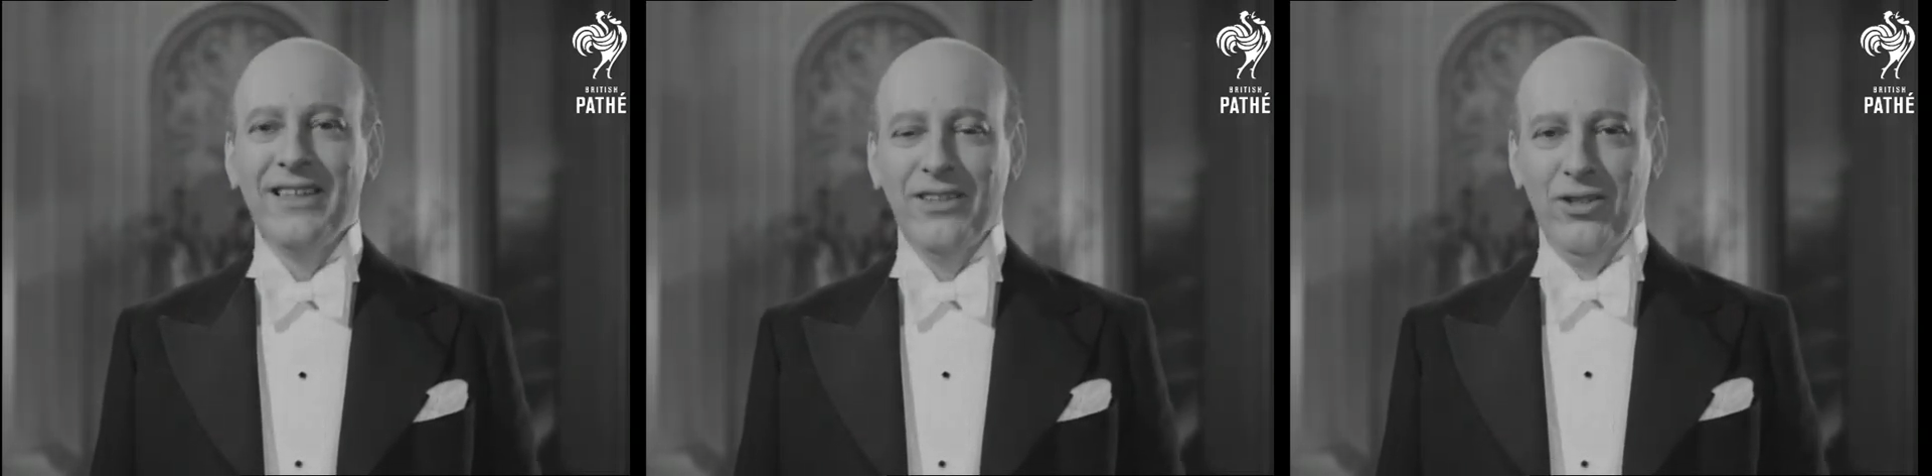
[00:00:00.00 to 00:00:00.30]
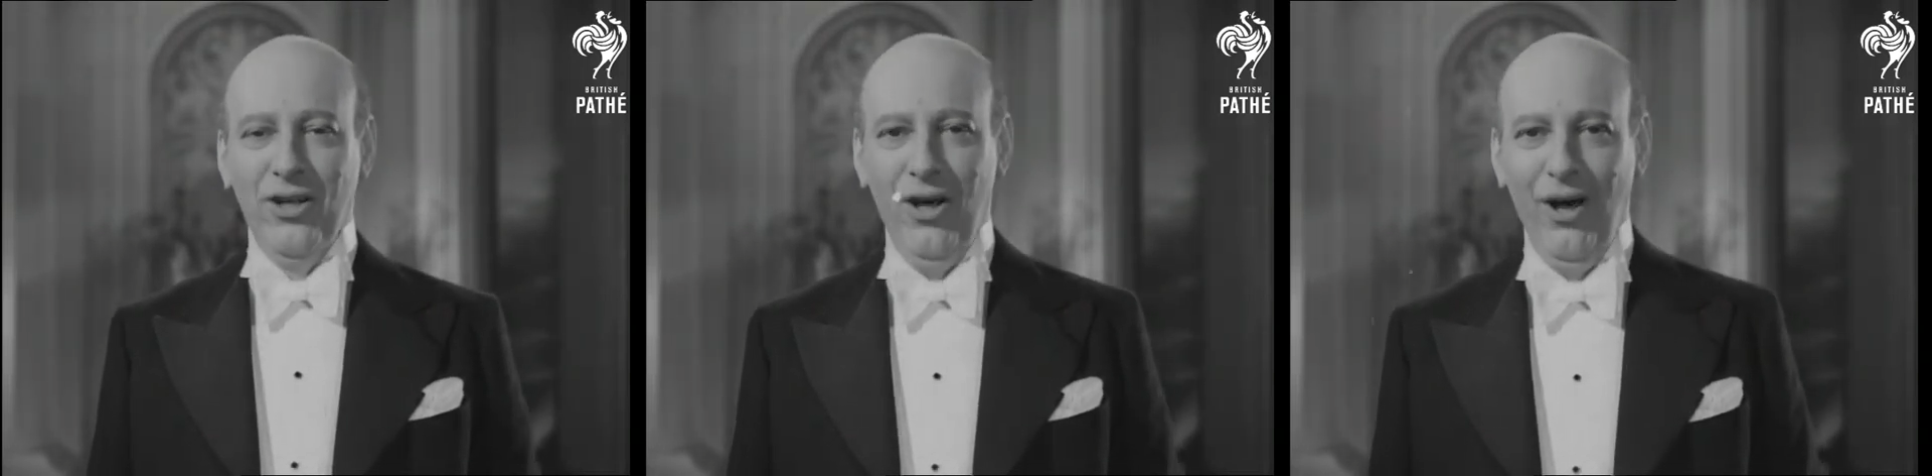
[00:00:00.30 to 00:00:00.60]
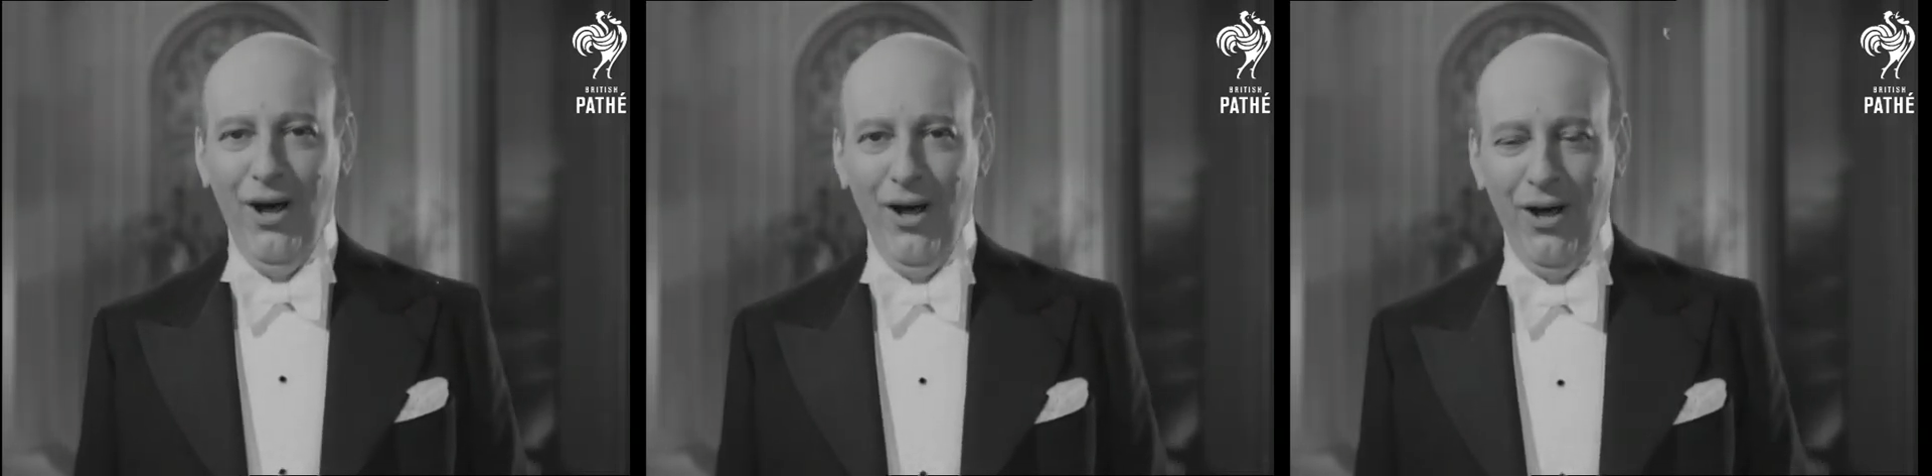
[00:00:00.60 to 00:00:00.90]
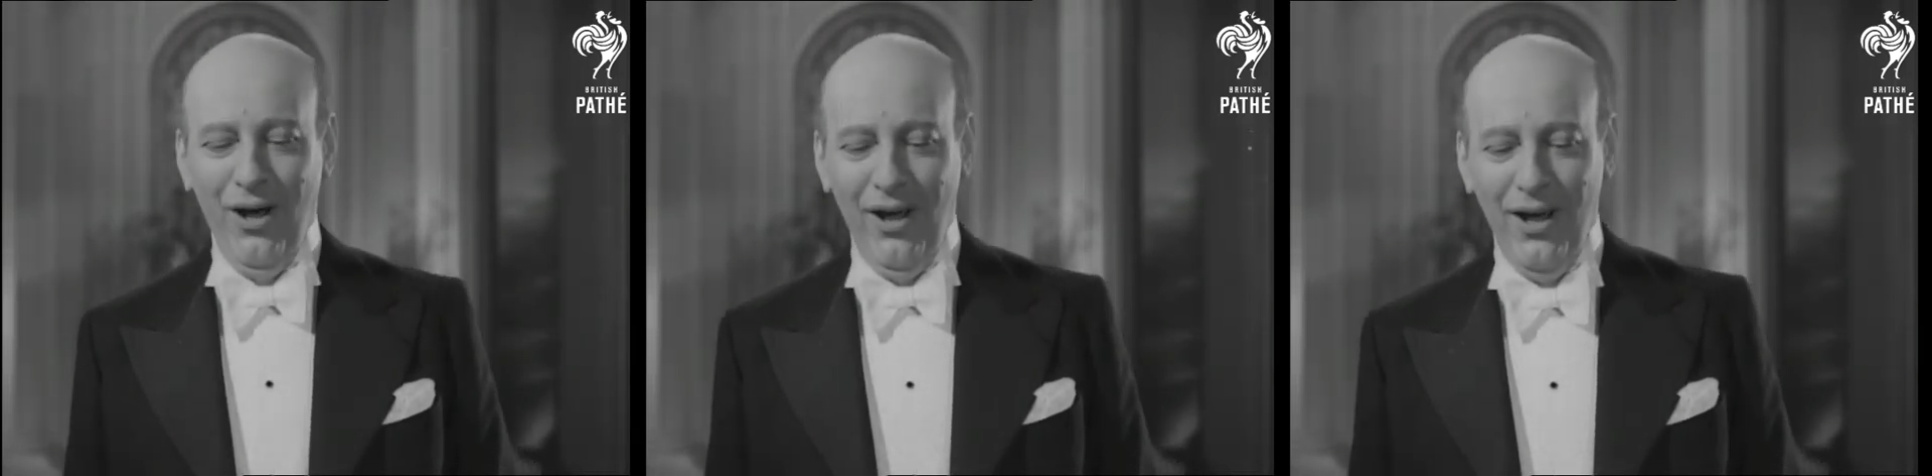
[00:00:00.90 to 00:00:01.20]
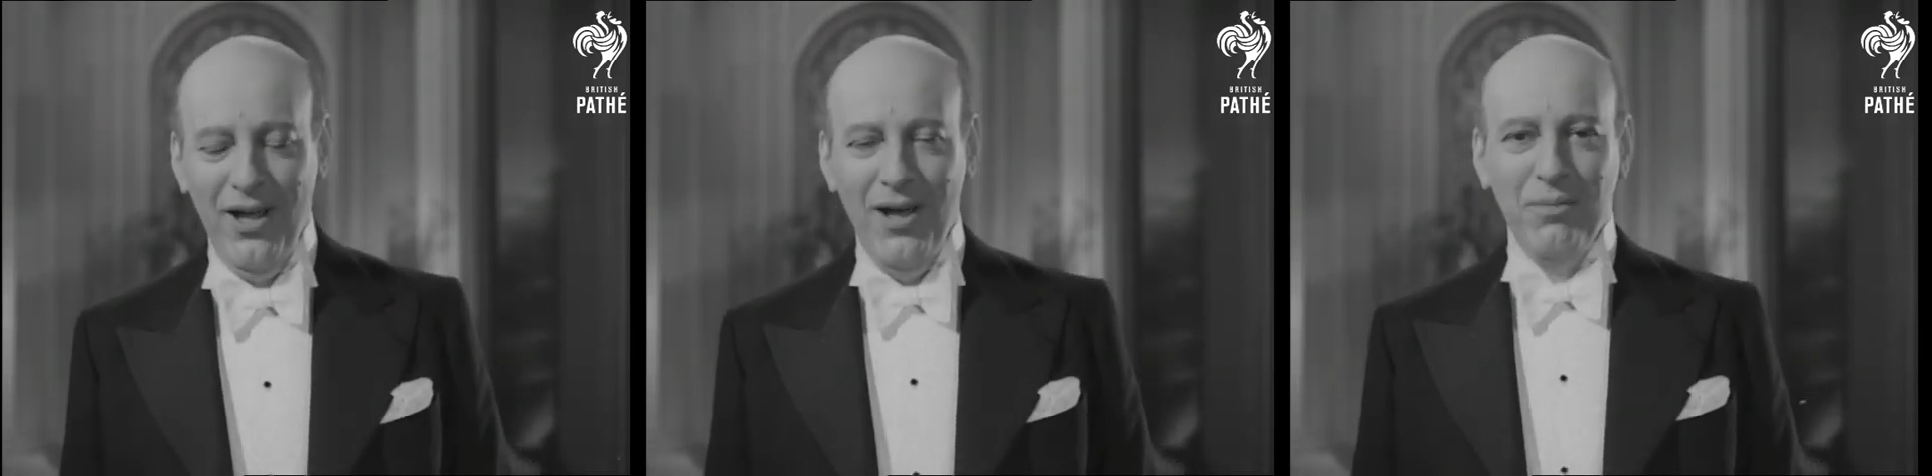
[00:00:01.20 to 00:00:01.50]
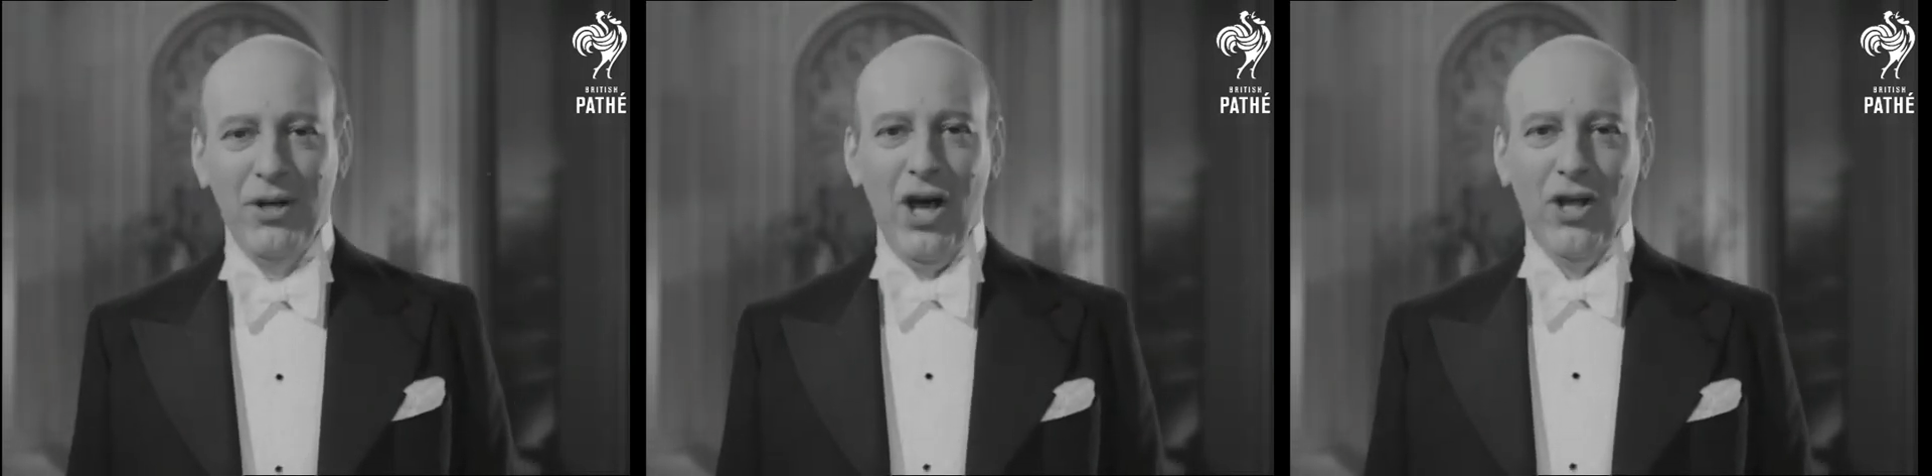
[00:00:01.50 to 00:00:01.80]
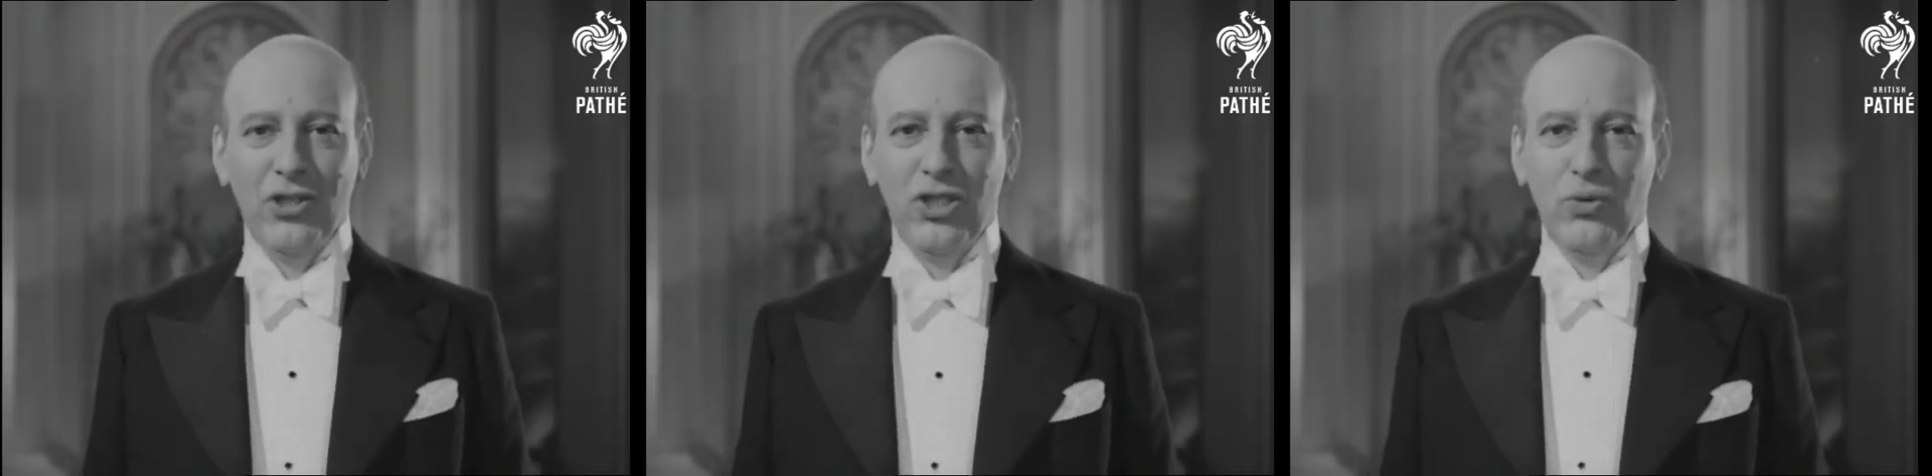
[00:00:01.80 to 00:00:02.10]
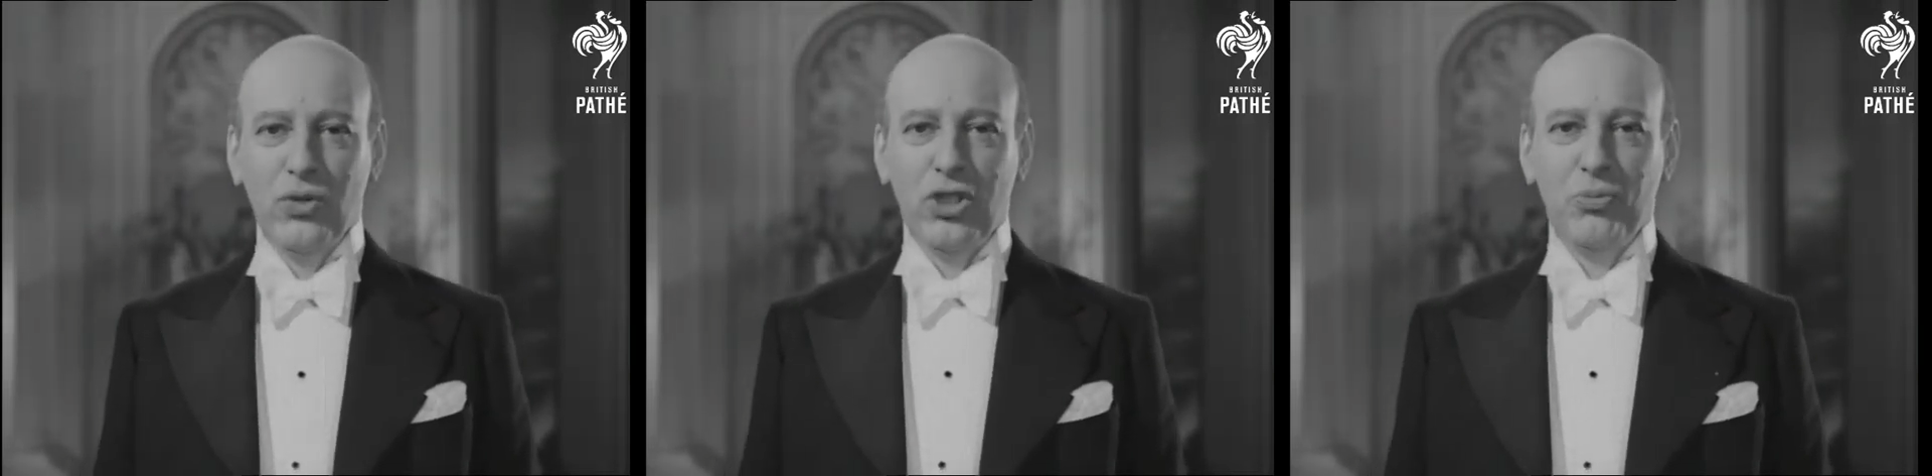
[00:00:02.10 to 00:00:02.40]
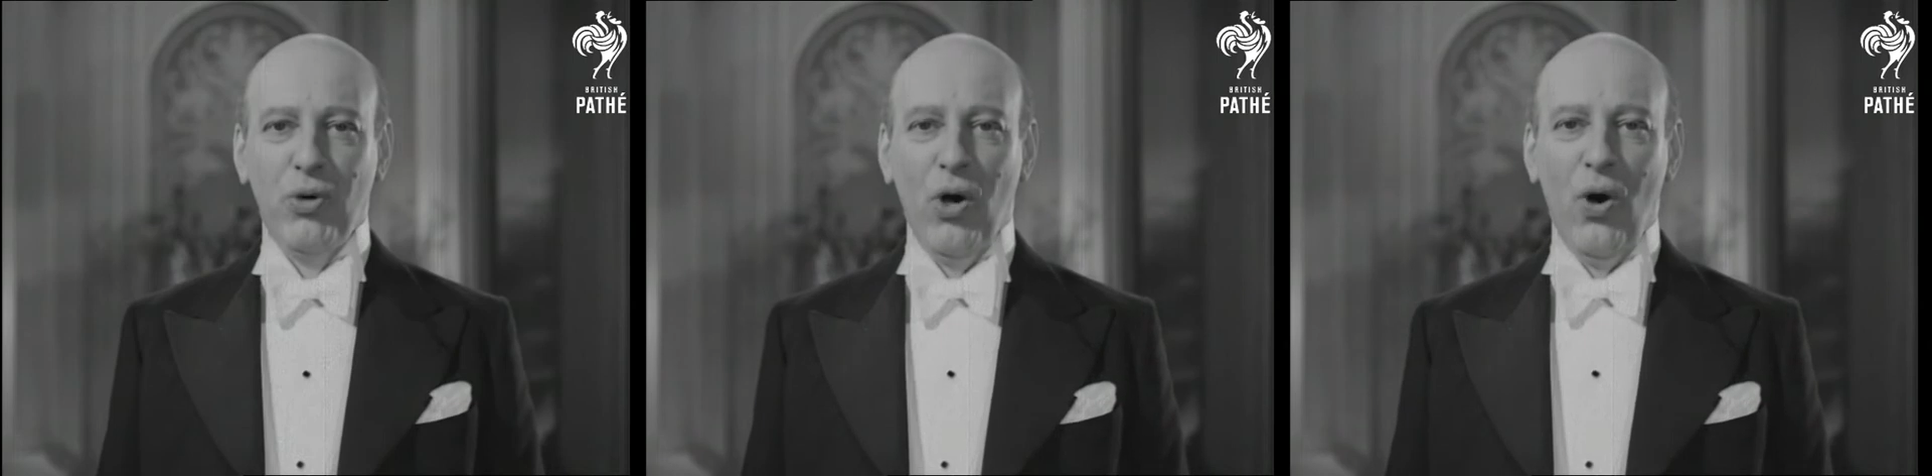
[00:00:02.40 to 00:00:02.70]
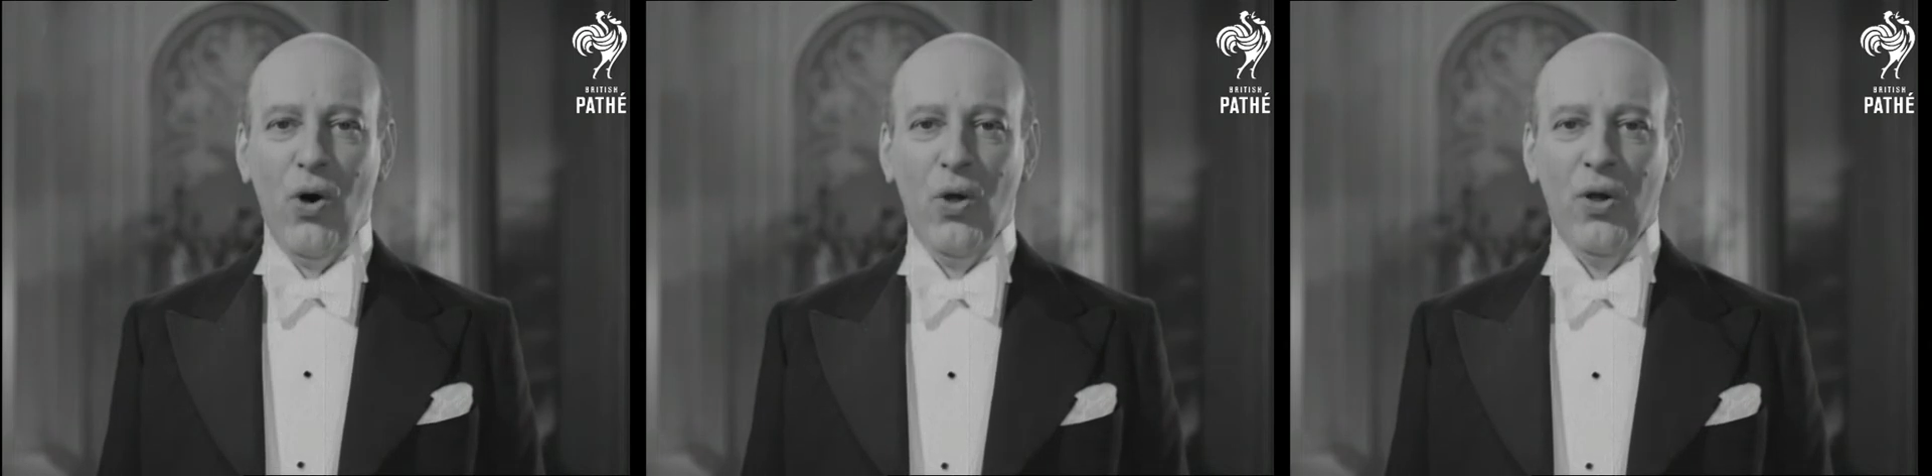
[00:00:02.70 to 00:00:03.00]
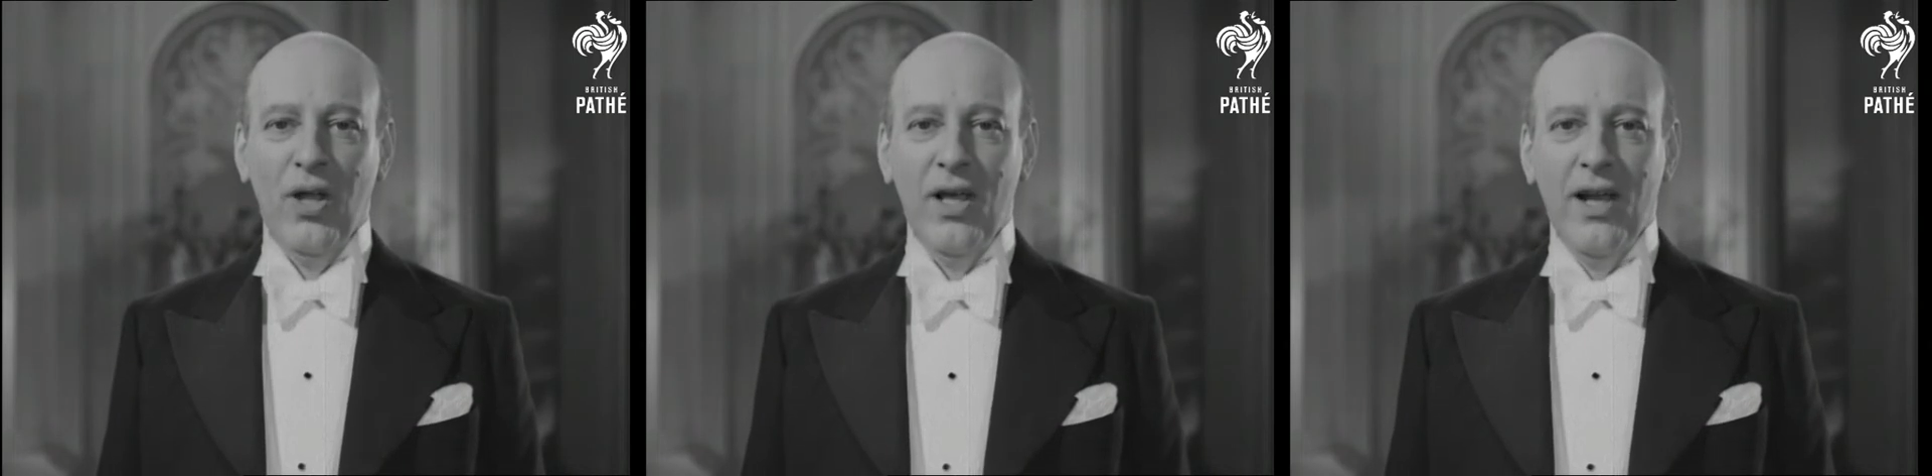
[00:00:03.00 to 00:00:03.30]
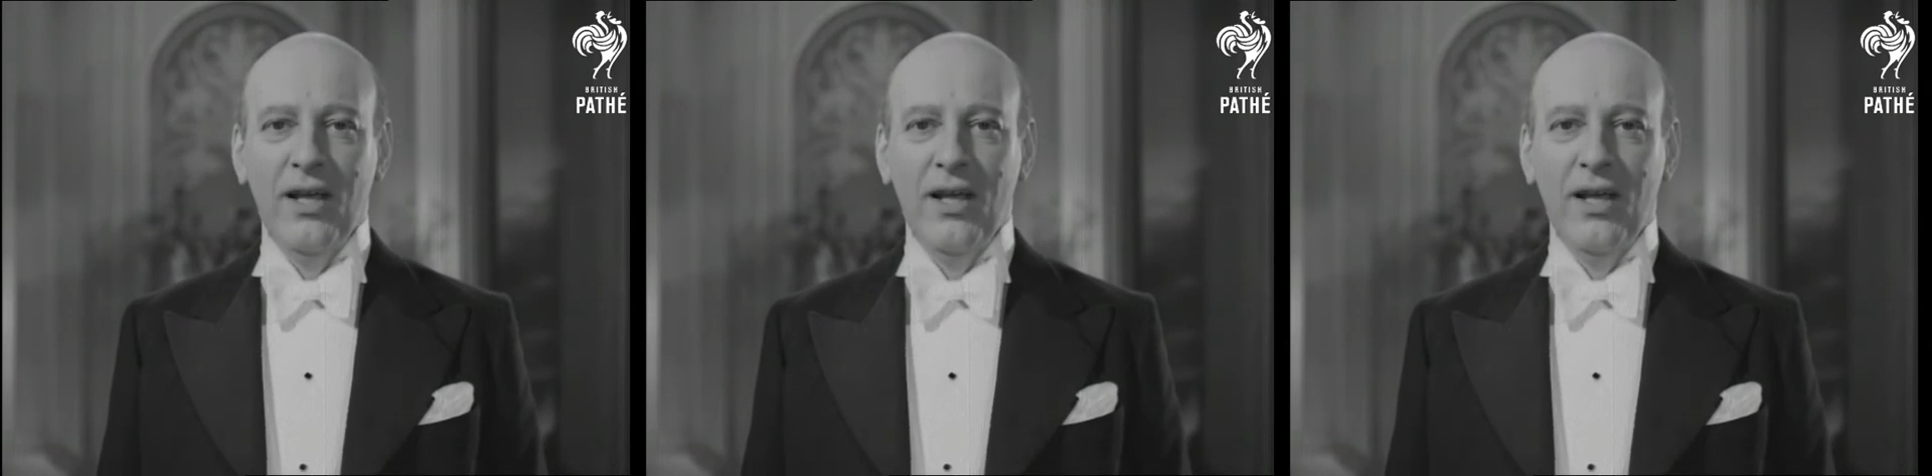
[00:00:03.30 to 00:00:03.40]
He said, ho, ho, but aren't you small?